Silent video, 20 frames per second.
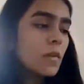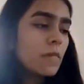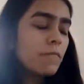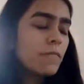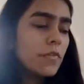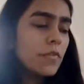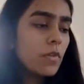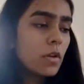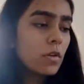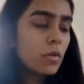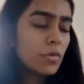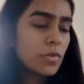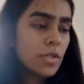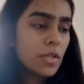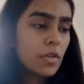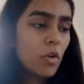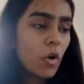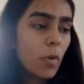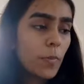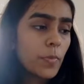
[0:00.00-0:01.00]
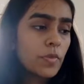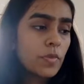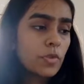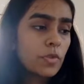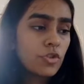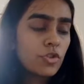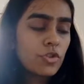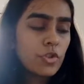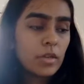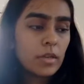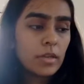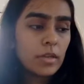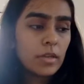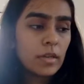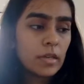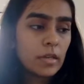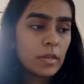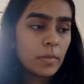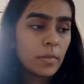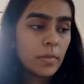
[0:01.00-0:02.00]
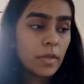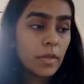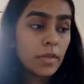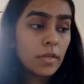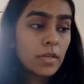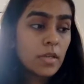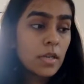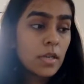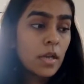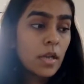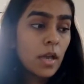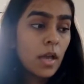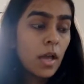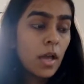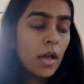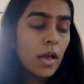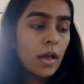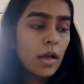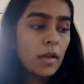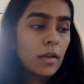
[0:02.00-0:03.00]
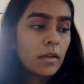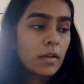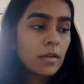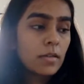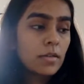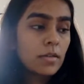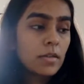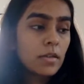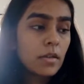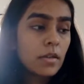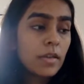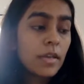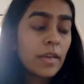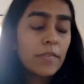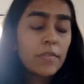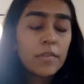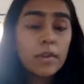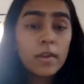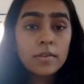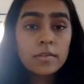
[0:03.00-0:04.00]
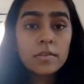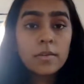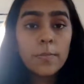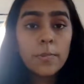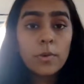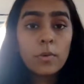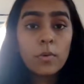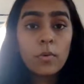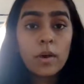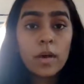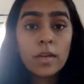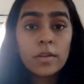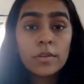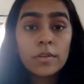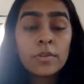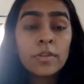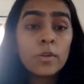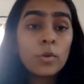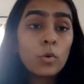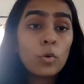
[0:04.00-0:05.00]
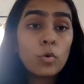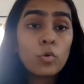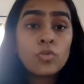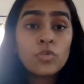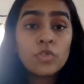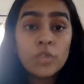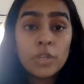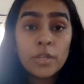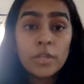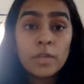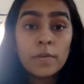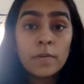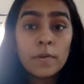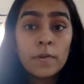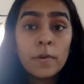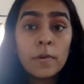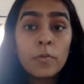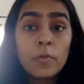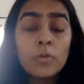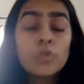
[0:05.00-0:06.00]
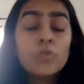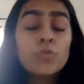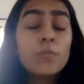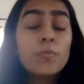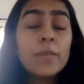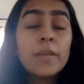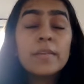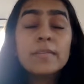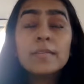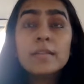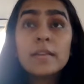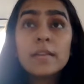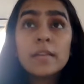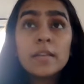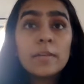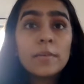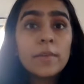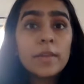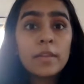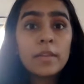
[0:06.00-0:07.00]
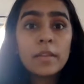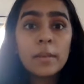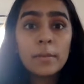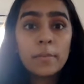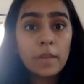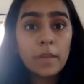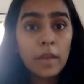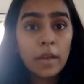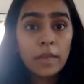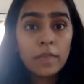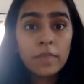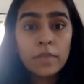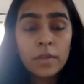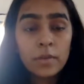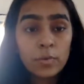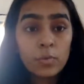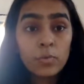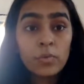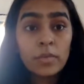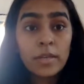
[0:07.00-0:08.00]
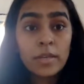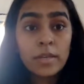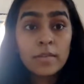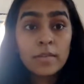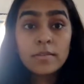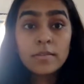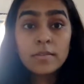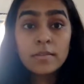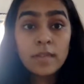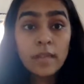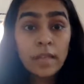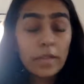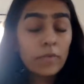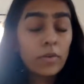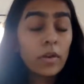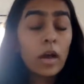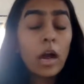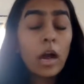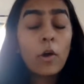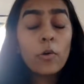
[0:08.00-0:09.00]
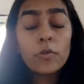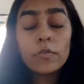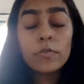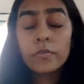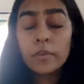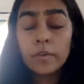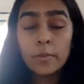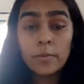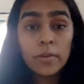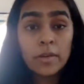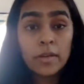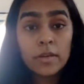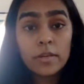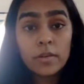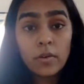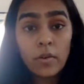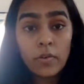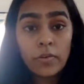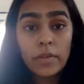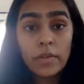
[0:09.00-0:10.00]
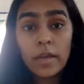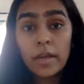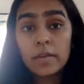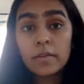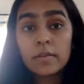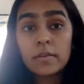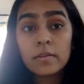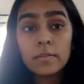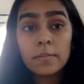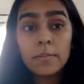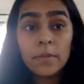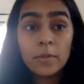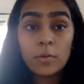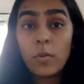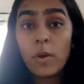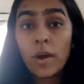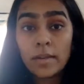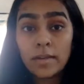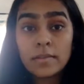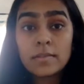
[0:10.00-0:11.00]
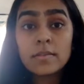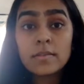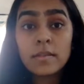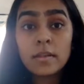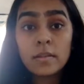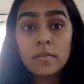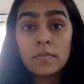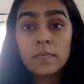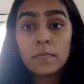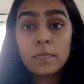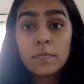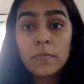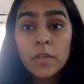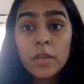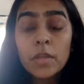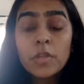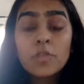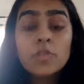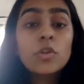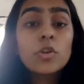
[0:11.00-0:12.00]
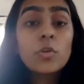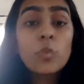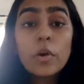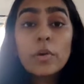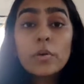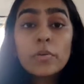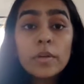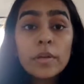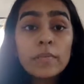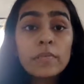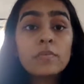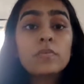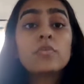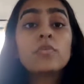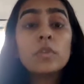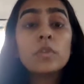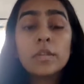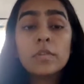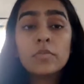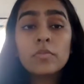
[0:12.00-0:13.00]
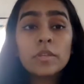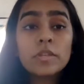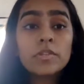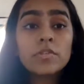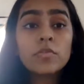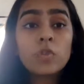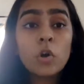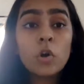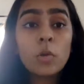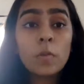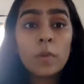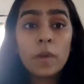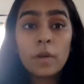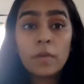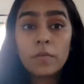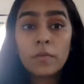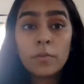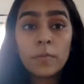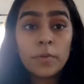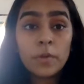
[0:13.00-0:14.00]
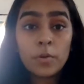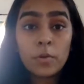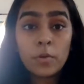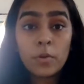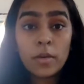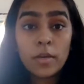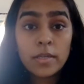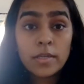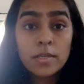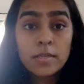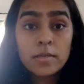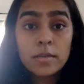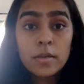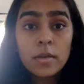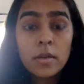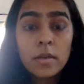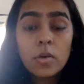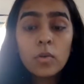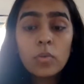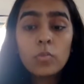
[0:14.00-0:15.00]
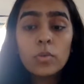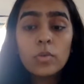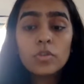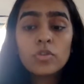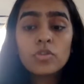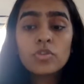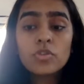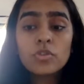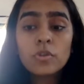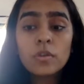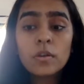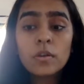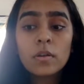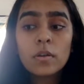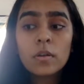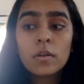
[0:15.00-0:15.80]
we were closing opposition in a debate, and Kevin asked a POI to be OG, which basically made them knife their own case, and they were out of the debate on that POI itself. So you want to give really, really strong, powerful POIs, which